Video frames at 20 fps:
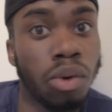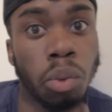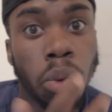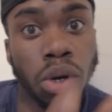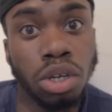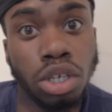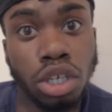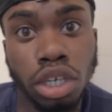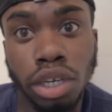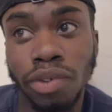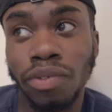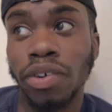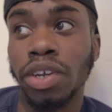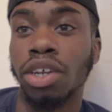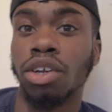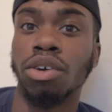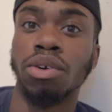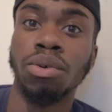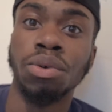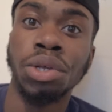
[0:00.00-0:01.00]
watching your
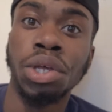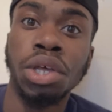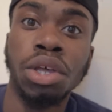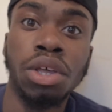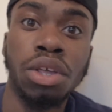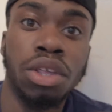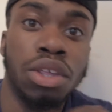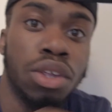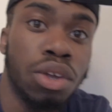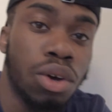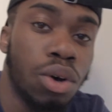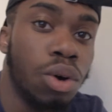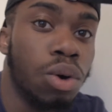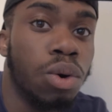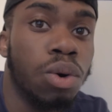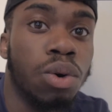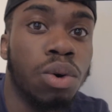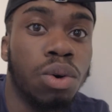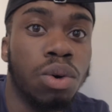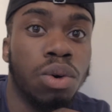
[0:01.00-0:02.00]
video
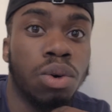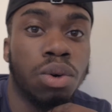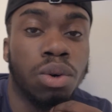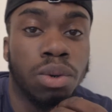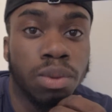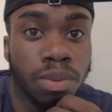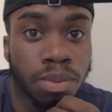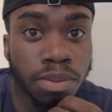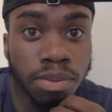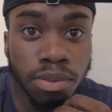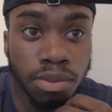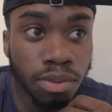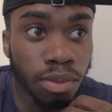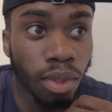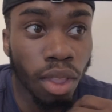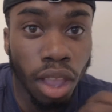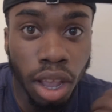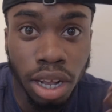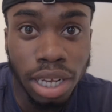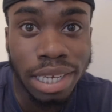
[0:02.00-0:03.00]
or
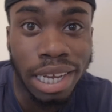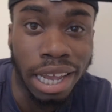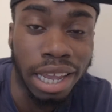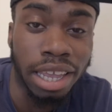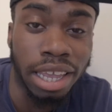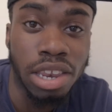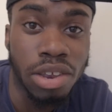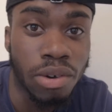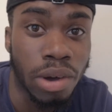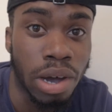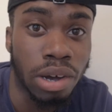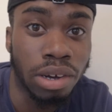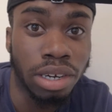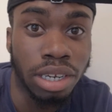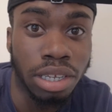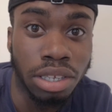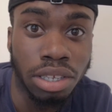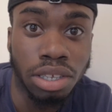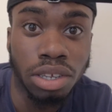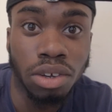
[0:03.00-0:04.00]
checking you out on
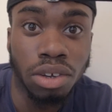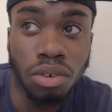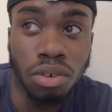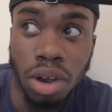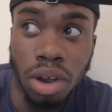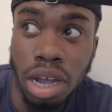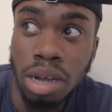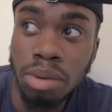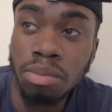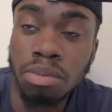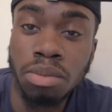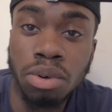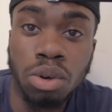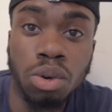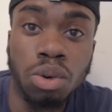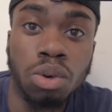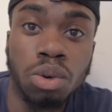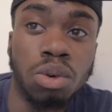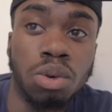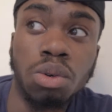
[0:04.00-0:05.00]
Instagram
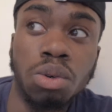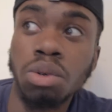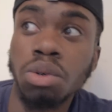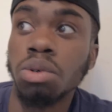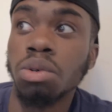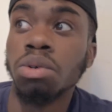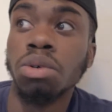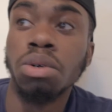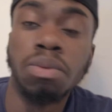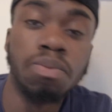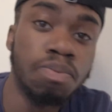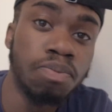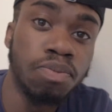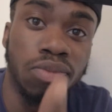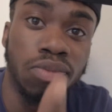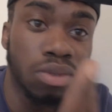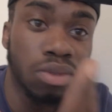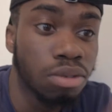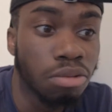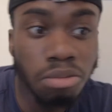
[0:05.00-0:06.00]
or
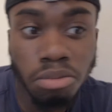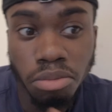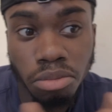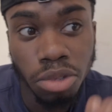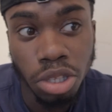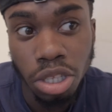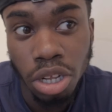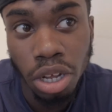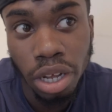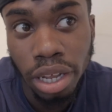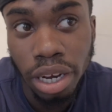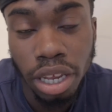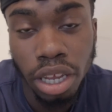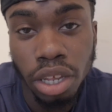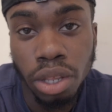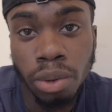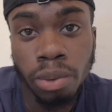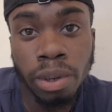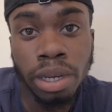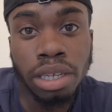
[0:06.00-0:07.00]
looking at your
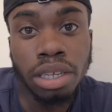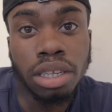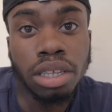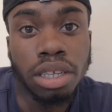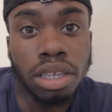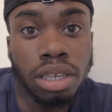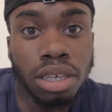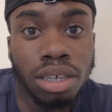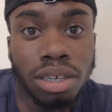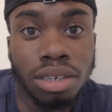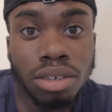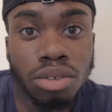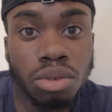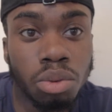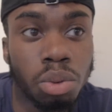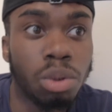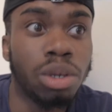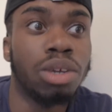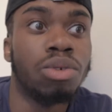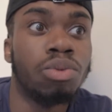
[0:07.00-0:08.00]
tweets.
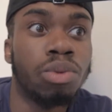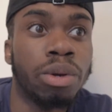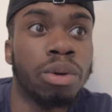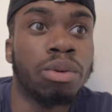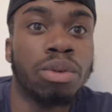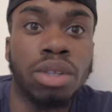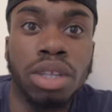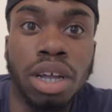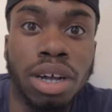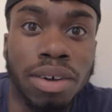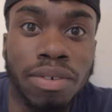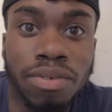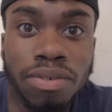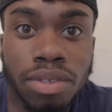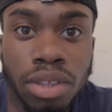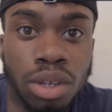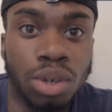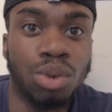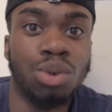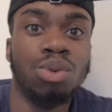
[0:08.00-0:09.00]
Tweet real stuff,
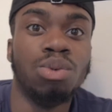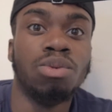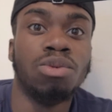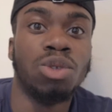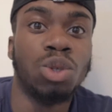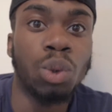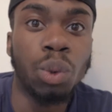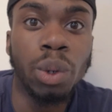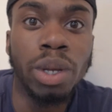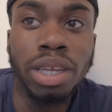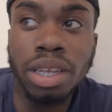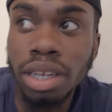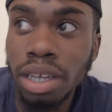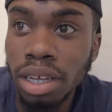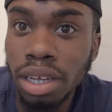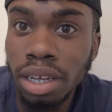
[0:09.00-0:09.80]
don't tweet